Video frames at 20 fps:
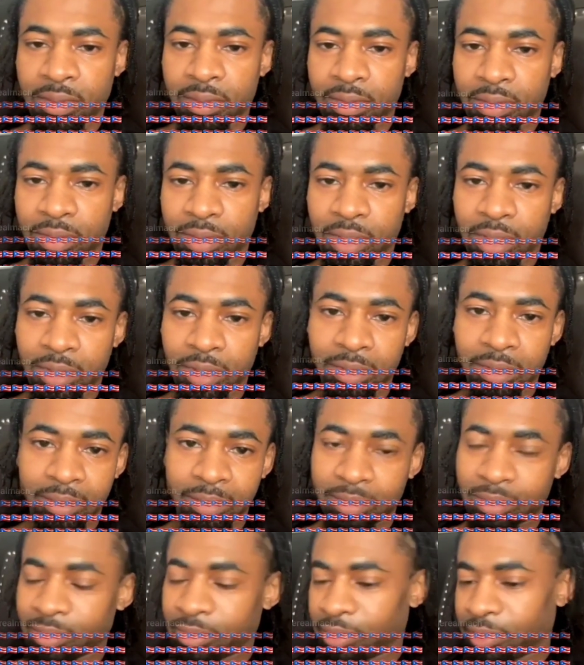You know, yeah.
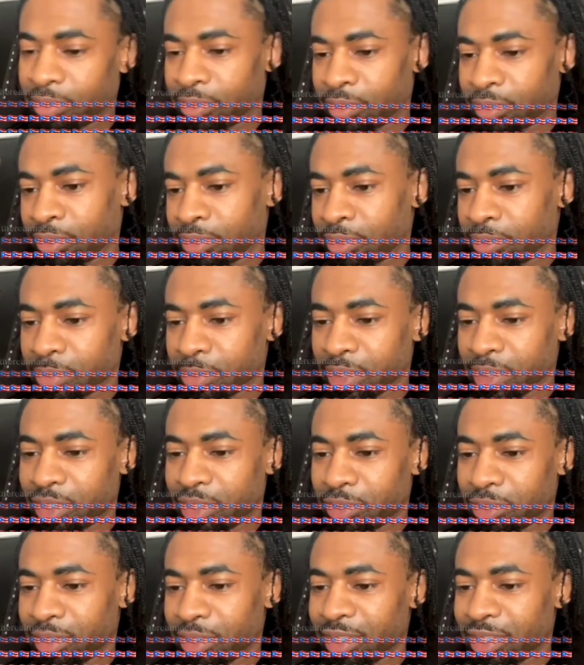but
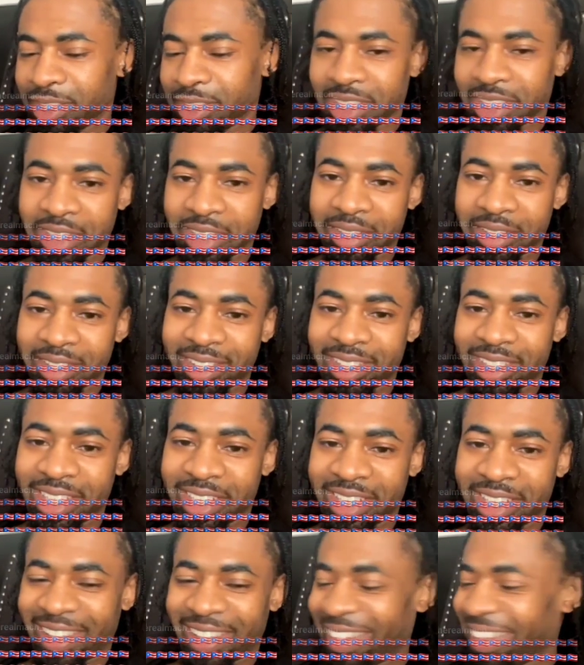you it's all good.
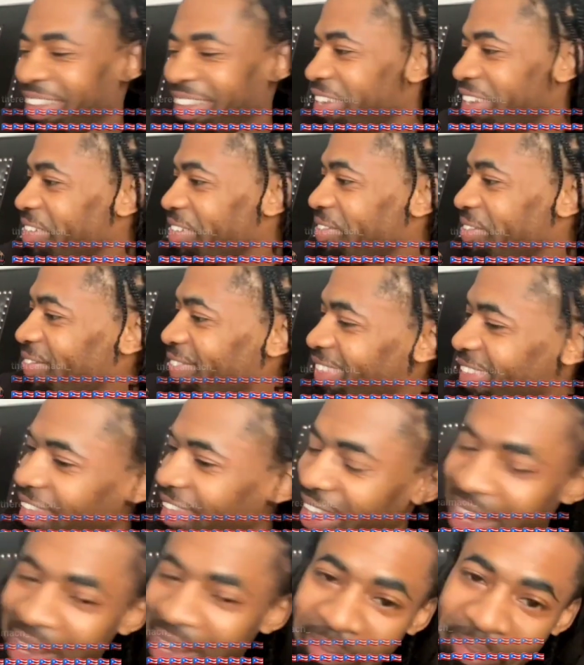Hey,
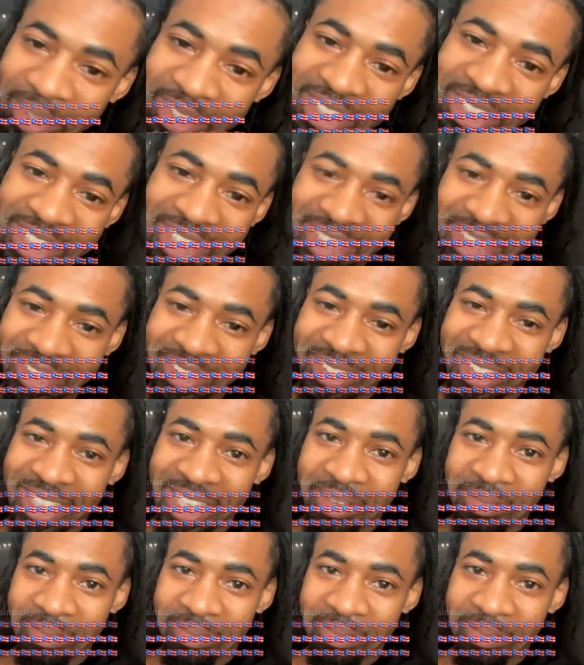I appreciate. But I